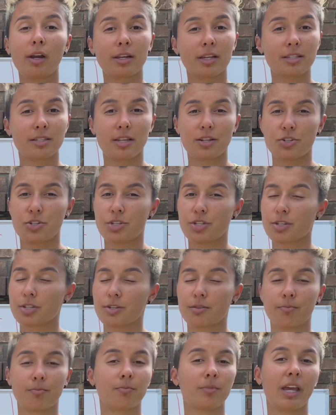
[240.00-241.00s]
extensions,
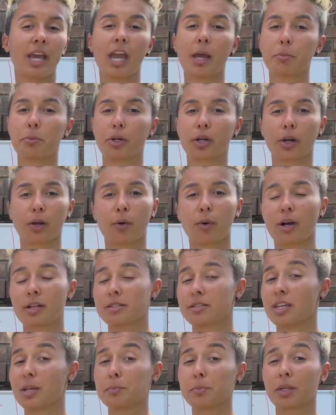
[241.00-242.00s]
hammering our quads.
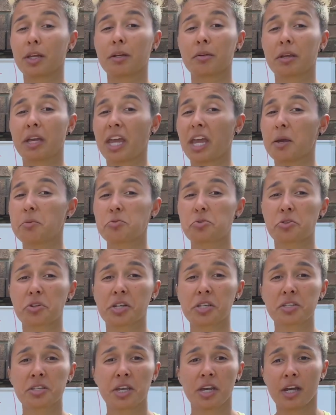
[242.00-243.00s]
Same thing,
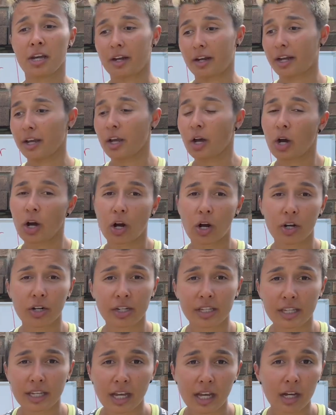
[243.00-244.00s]
hamstrings, right?
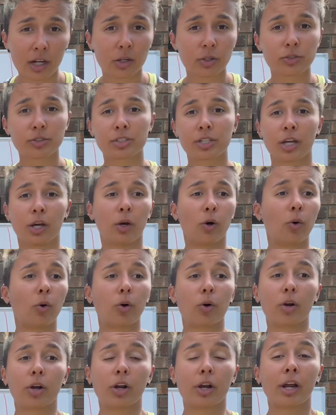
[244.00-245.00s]
RDLs,
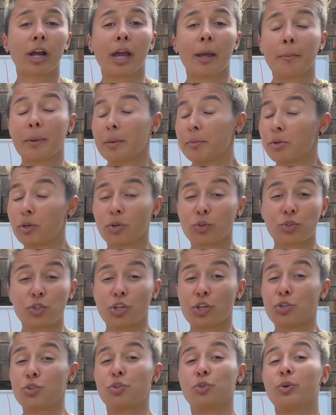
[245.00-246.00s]
or maybe you'll
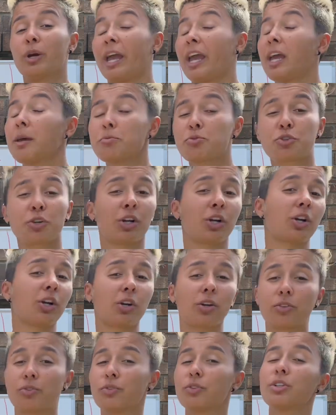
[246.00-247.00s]
just do hamstring
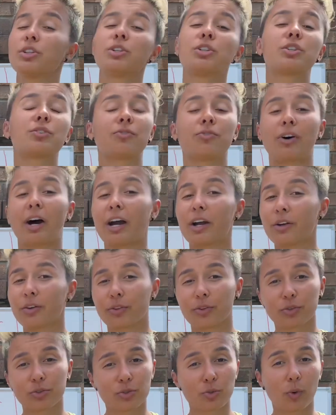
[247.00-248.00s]
curls. Really just fire
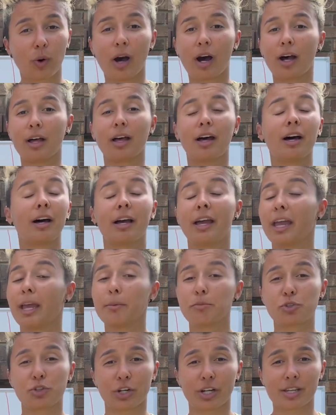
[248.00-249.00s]
those
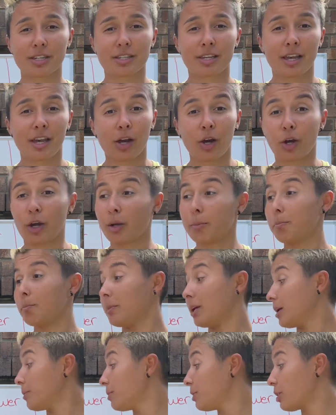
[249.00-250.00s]
hamstrings.
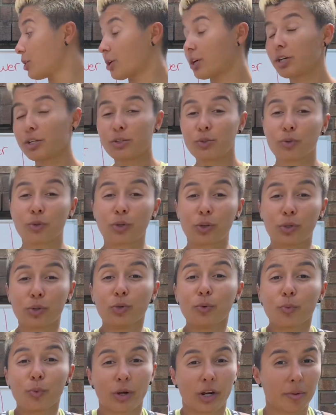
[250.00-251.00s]
Maybe you're gonna do
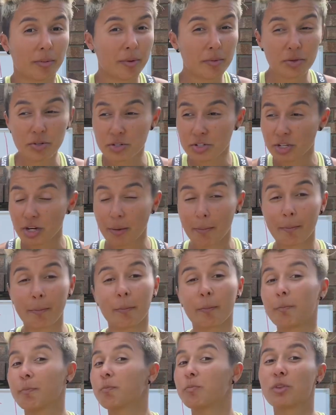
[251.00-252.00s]
glute work. Maybe you're just gonna
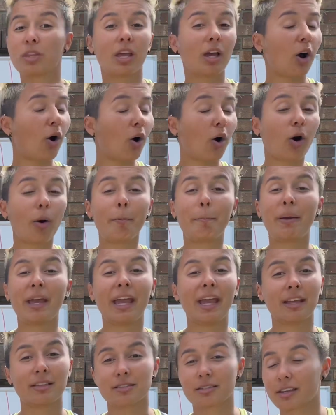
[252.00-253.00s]
all
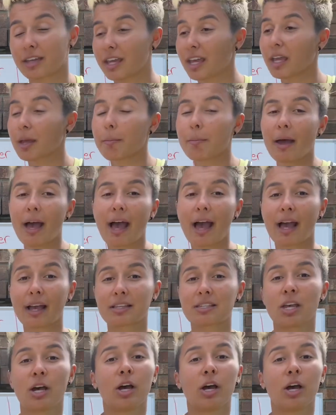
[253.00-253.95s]
bands, kickbacks,